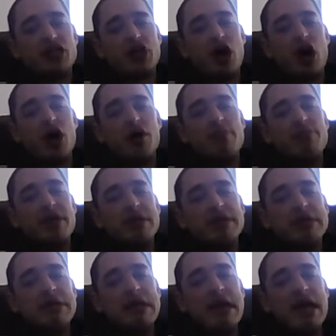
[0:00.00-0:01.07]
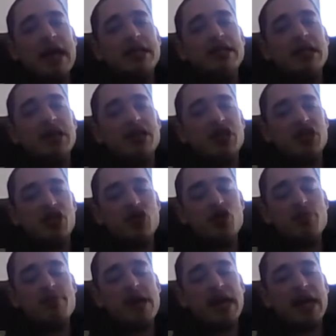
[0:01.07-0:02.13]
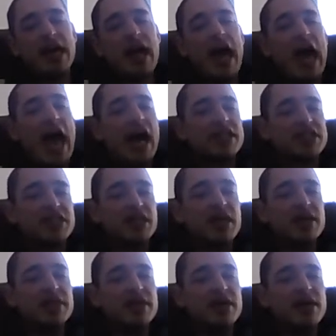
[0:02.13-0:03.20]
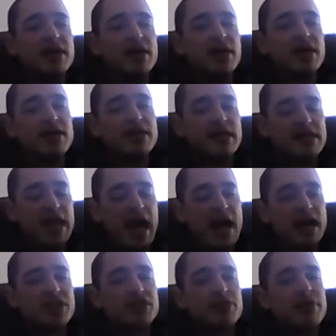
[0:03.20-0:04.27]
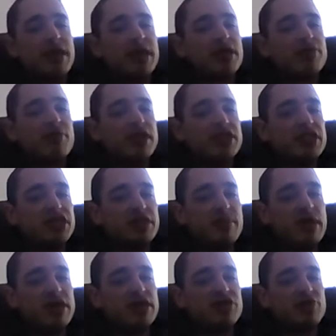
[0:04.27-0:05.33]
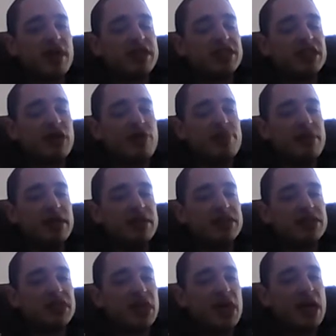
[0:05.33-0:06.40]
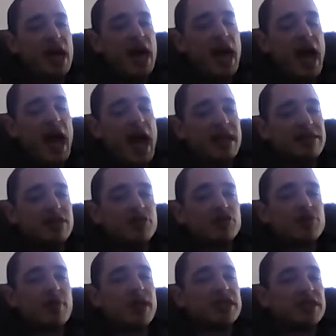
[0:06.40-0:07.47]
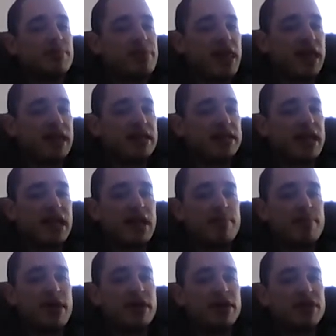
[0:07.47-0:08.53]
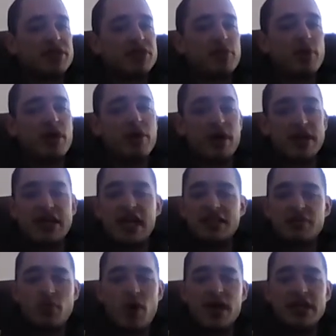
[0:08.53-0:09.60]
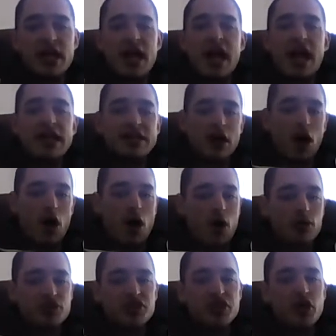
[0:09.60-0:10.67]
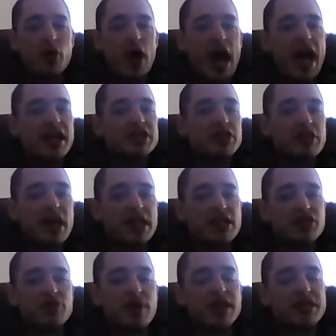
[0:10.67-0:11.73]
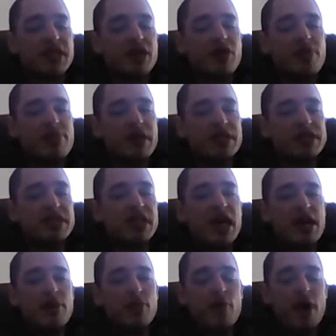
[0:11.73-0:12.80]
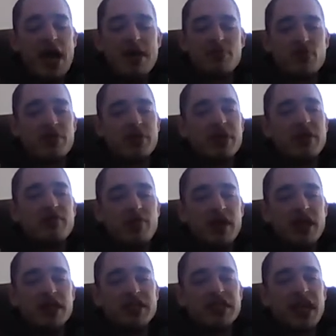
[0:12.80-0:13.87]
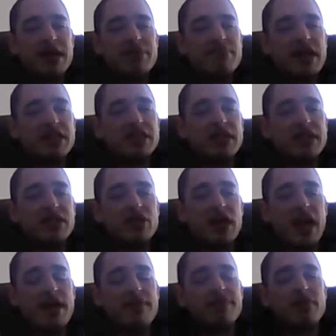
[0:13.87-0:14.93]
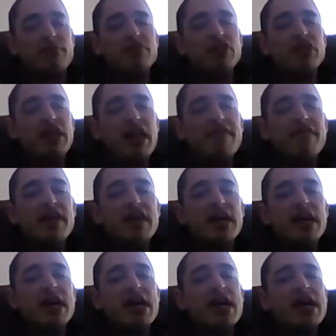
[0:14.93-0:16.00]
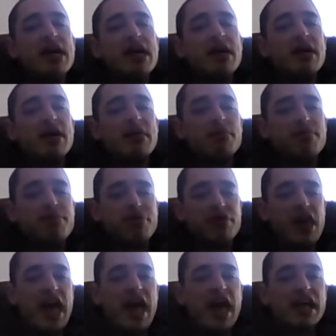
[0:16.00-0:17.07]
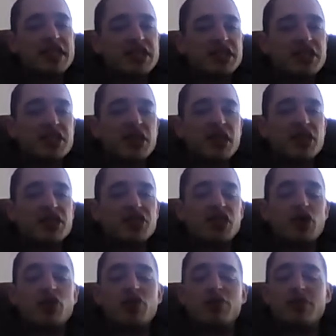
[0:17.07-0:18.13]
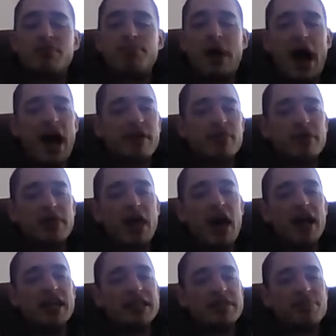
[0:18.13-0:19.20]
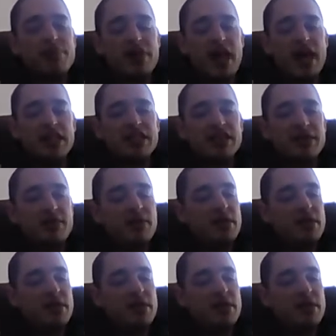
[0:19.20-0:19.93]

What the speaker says: carbon into humic acid that actually increases the amount of trace elements and nutrients a plant can take up out of the soil. And guess what? It also has a lot of trace elements, way more than green sand, because it came from living plants. So pyrolyzed plants,